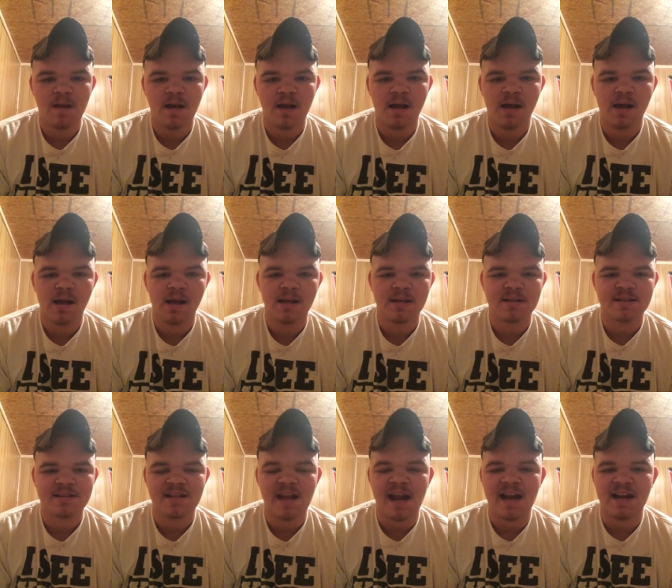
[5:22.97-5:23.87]
a
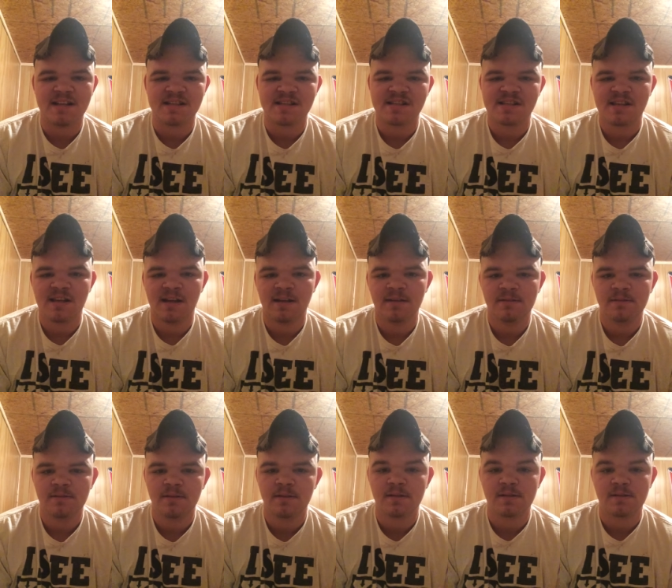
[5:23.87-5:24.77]
status
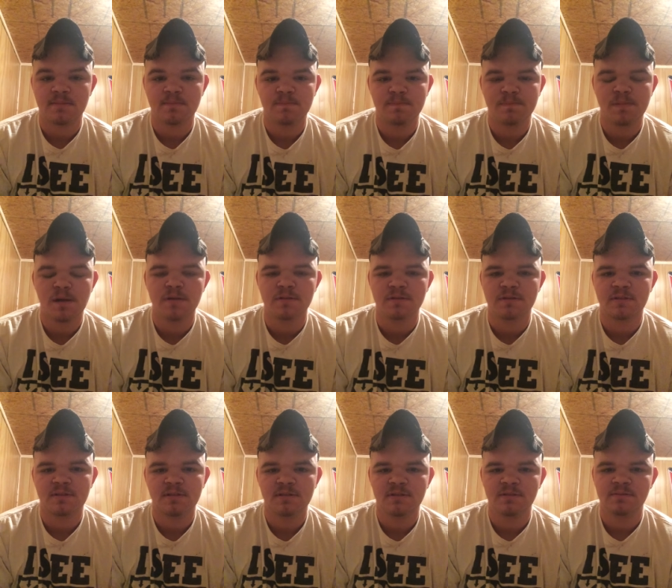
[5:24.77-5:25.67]
or
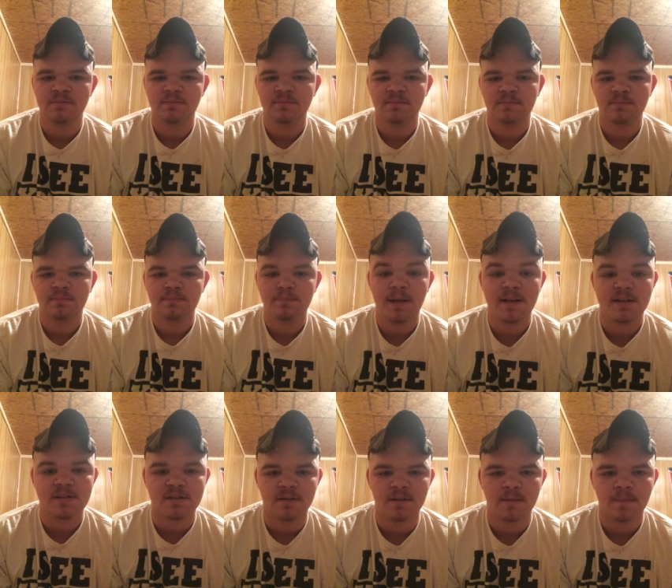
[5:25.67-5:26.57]
post
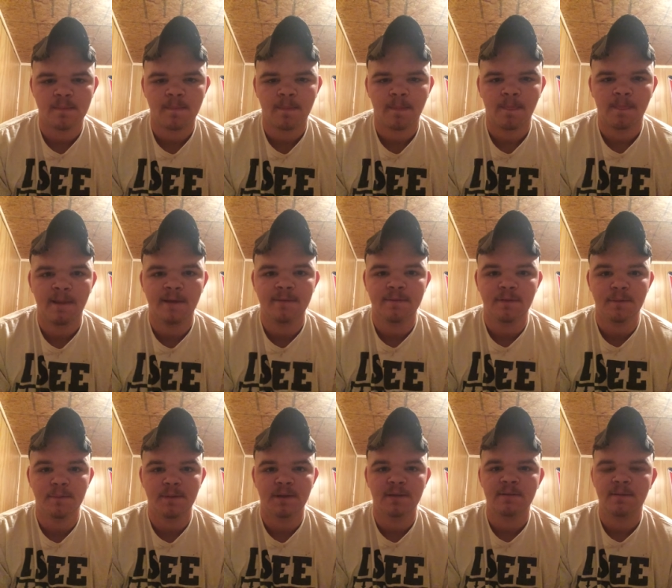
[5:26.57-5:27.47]
picture, if
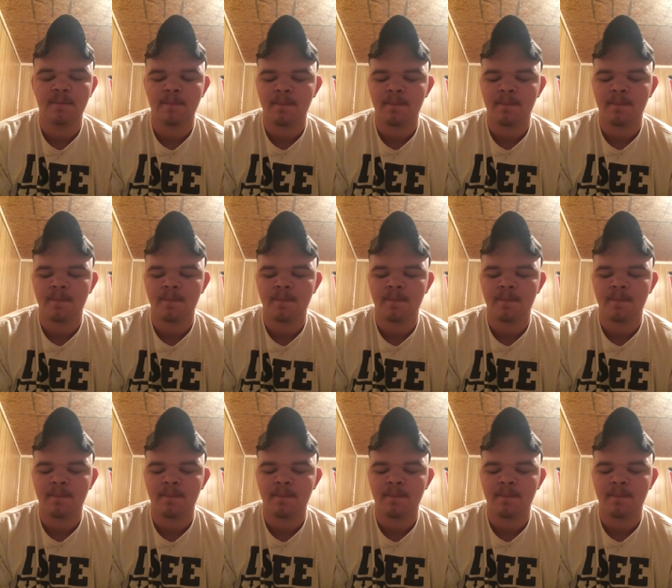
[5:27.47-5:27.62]
you will.